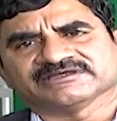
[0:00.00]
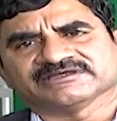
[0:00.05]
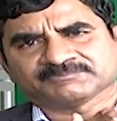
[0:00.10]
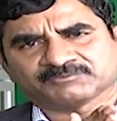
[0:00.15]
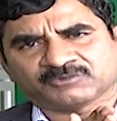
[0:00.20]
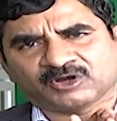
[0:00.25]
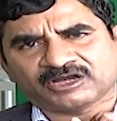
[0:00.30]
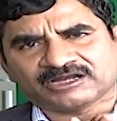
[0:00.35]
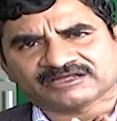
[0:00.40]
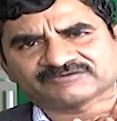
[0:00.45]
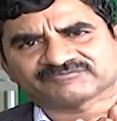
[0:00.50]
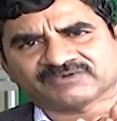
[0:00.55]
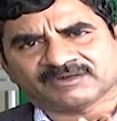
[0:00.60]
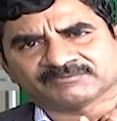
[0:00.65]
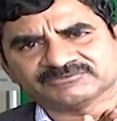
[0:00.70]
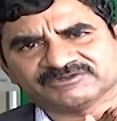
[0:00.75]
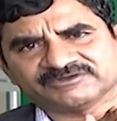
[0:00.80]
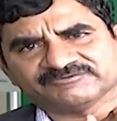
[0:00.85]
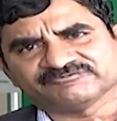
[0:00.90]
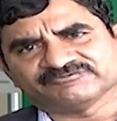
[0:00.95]
product
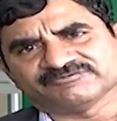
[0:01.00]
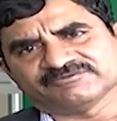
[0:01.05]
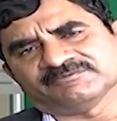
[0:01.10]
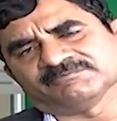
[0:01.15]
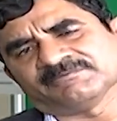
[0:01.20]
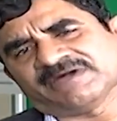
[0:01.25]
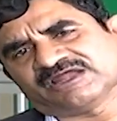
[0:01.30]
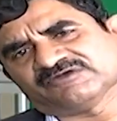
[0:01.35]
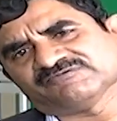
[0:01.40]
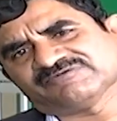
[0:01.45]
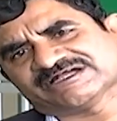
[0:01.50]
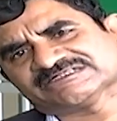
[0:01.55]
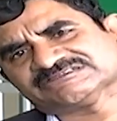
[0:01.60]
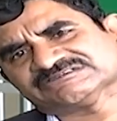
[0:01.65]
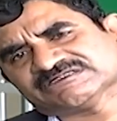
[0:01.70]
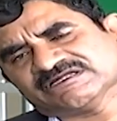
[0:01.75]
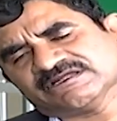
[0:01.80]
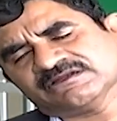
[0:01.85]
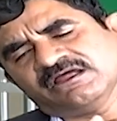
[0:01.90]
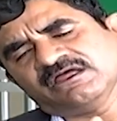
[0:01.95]
from the
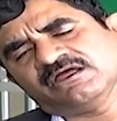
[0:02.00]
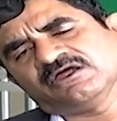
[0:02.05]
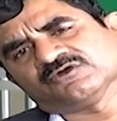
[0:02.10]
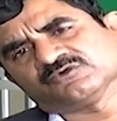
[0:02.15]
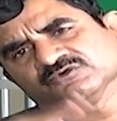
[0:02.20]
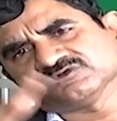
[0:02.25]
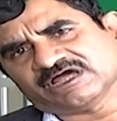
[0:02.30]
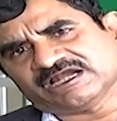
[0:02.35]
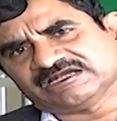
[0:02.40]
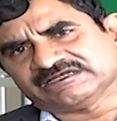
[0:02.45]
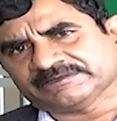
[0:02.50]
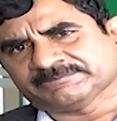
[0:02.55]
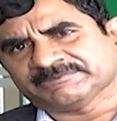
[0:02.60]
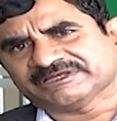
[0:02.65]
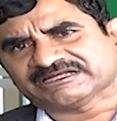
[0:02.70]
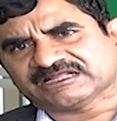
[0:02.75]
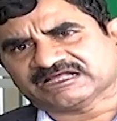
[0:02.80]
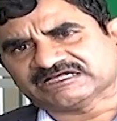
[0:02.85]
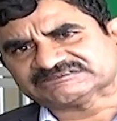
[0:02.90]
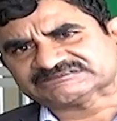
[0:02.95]
manufacturer to the
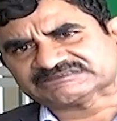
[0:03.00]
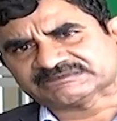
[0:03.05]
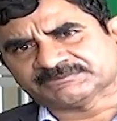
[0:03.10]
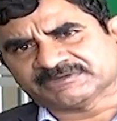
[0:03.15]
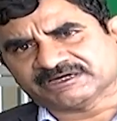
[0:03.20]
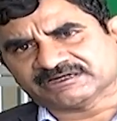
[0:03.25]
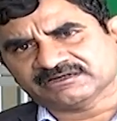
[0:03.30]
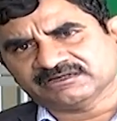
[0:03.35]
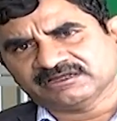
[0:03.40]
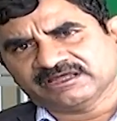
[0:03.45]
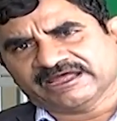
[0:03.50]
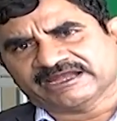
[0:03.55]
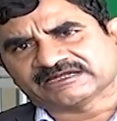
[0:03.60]
ultimate customer,